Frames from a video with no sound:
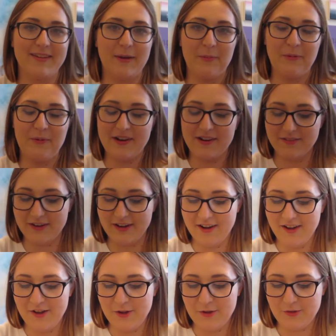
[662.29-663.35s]
up or whatever.
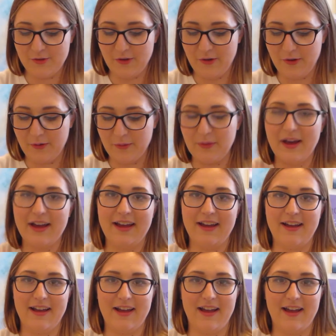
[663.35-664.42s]
So
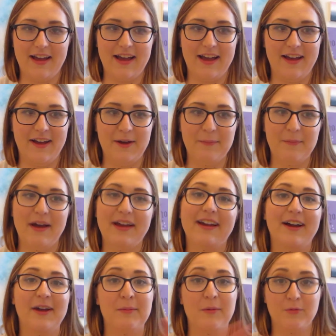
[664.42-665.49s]
I
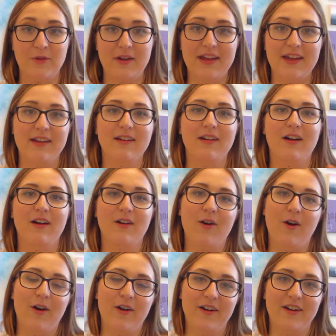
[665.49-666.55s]
got him a ring, a
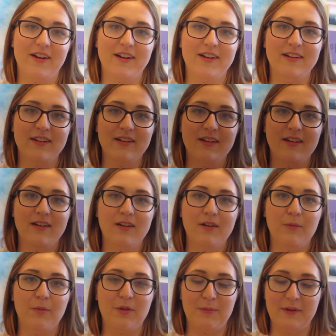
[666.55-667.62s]
card
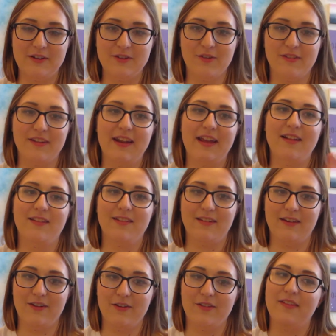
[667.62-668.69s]
with pictures in it and
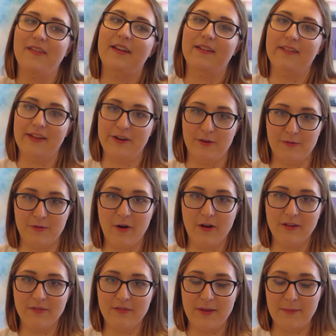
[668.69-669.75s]
stickers, and then a letter for
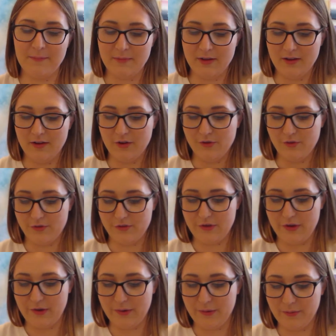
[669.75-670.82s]
all of them.
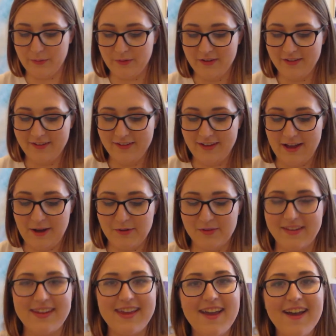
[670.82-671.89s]
So I was
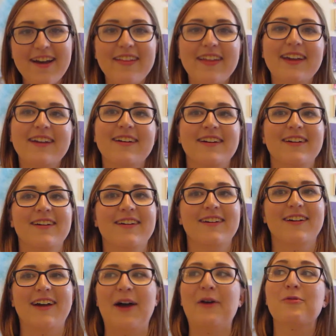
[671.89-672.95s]
like, yeah, like
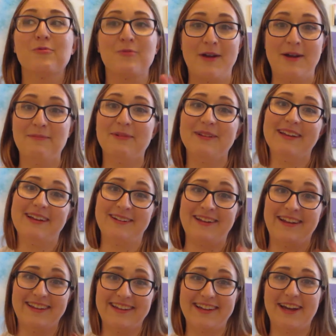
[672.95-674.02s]
I was rambling
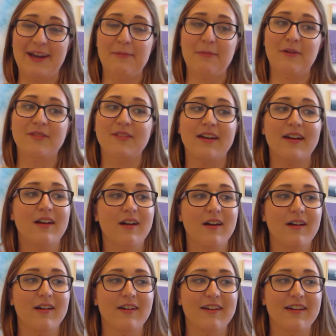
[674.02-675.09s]
telling him, I was like,
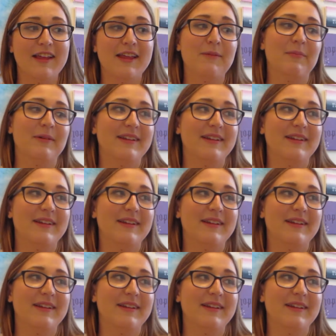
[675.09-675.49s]
he